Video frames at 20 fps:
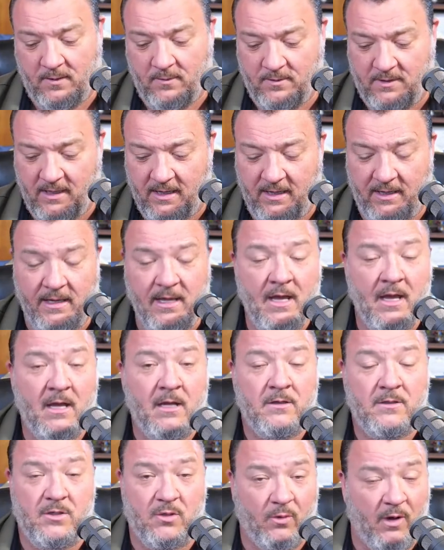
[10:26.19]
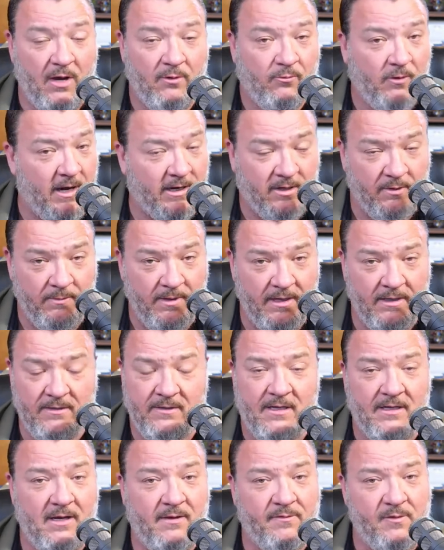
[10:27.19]
Okay. Do I recommend
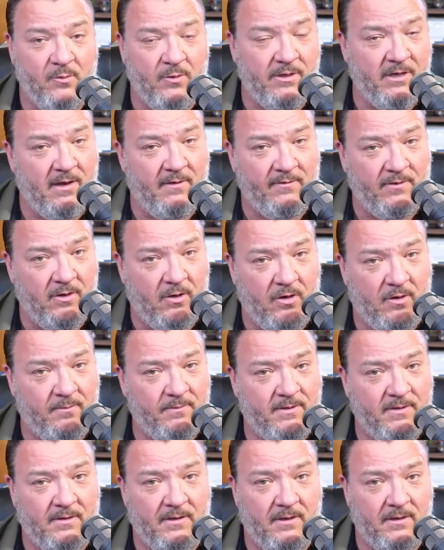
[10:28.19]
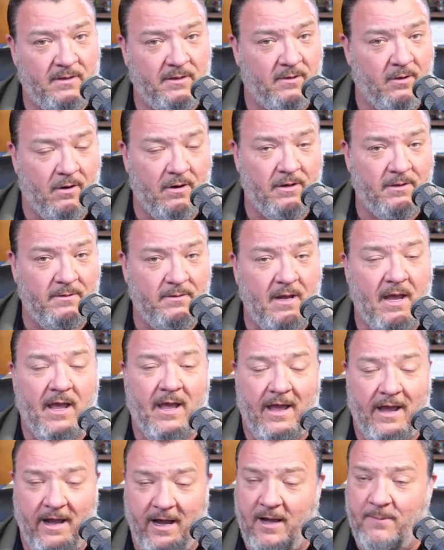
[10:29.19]
that everyone have an armed guard?
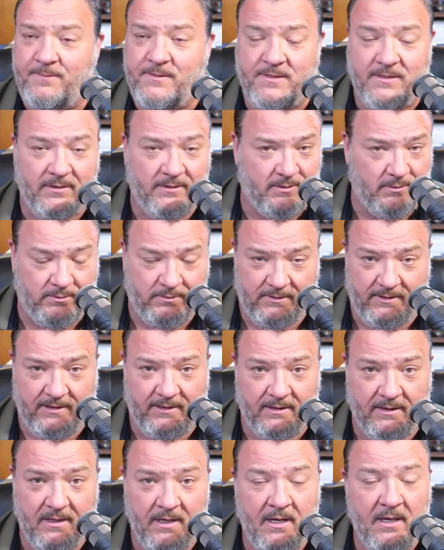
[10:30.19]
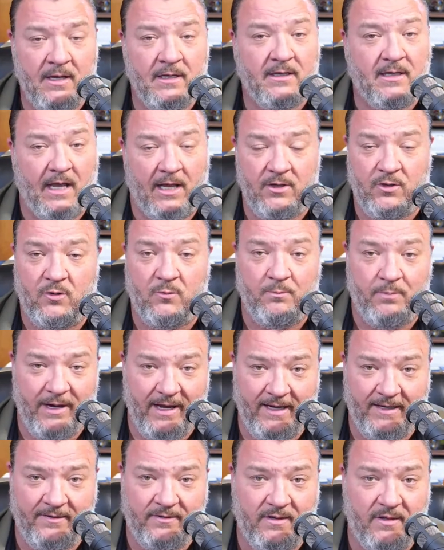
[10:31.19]
Absolutely. Can you
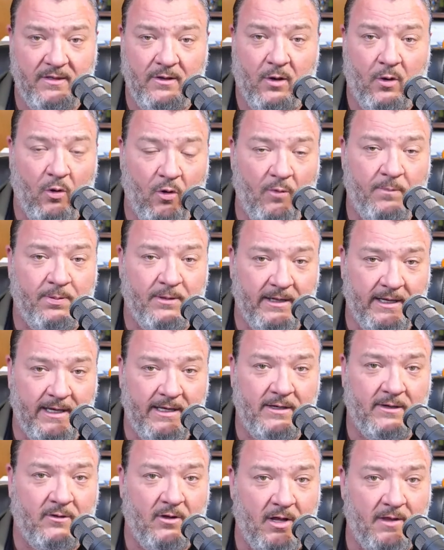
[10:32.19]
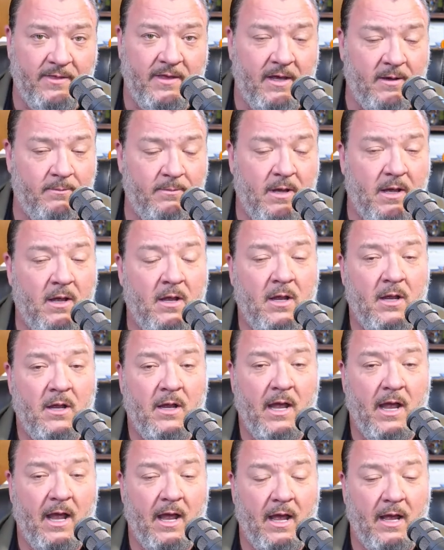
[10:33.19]
base the whole plan on them?
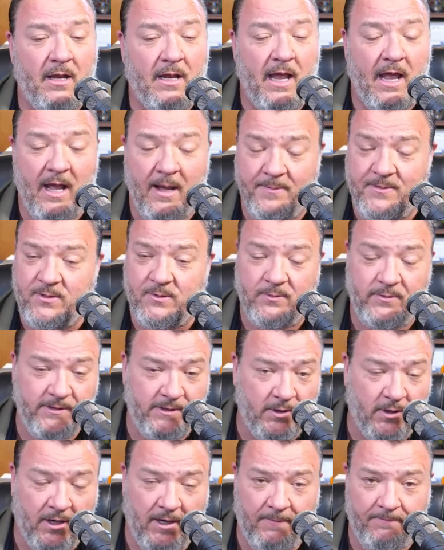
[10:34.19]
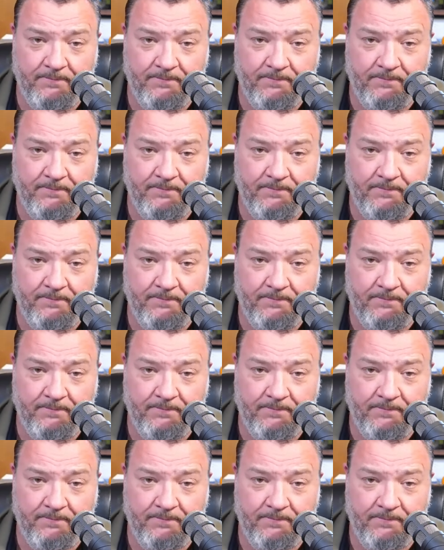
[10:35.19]
Absolutely not.